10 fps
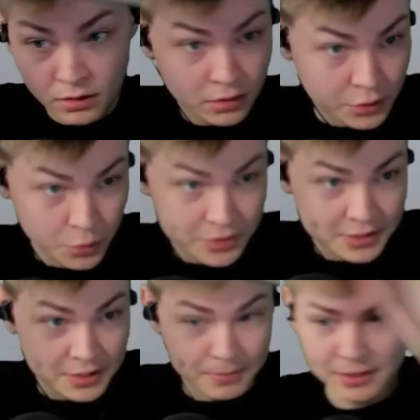use
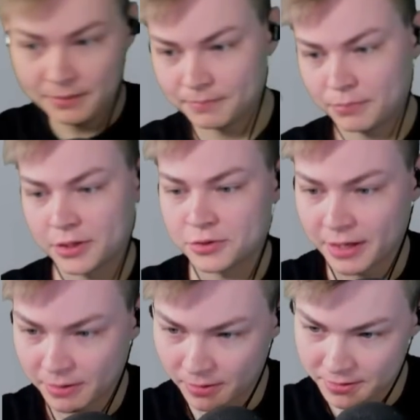ZCB, price
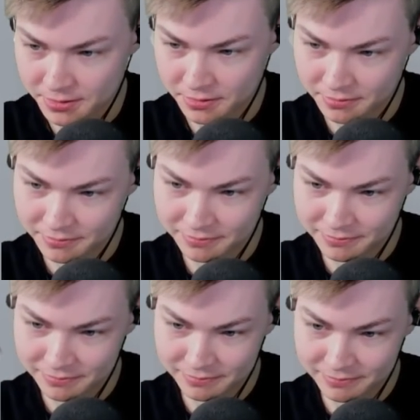Dragon Claws.
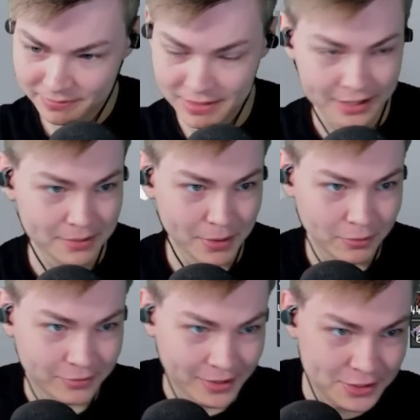90 mil,
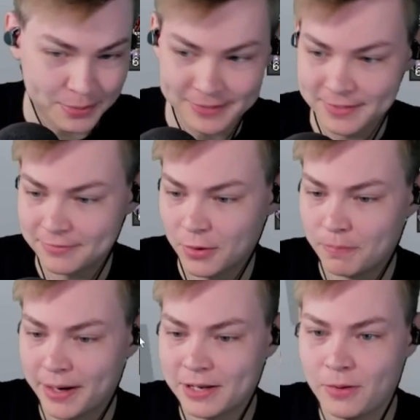very expensive. Don't
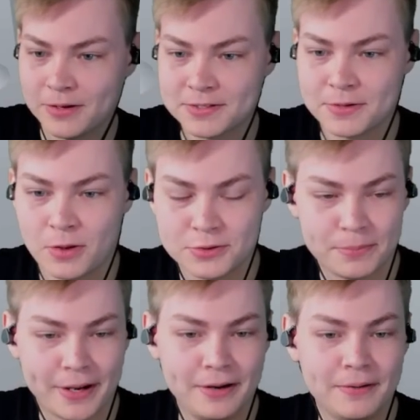buy Claws. Claws are
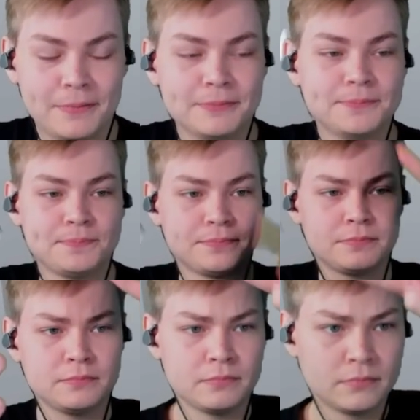bad.
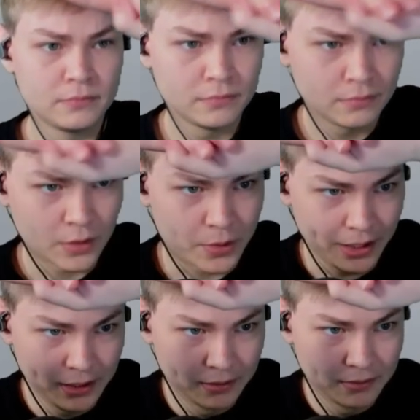Okay.
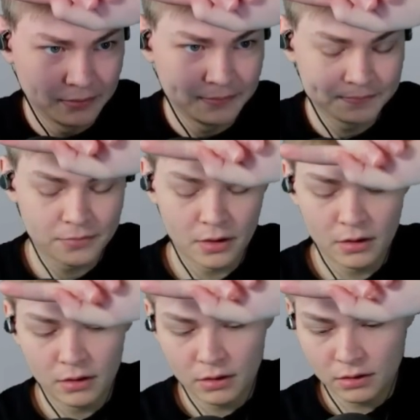
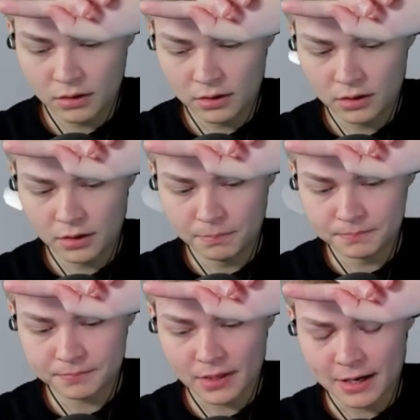
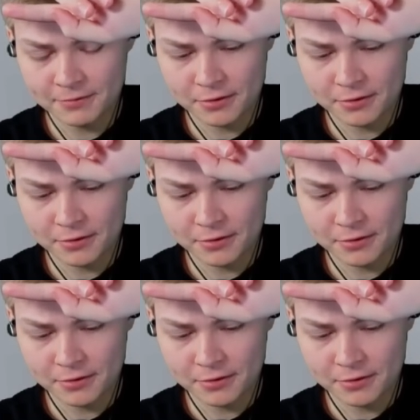After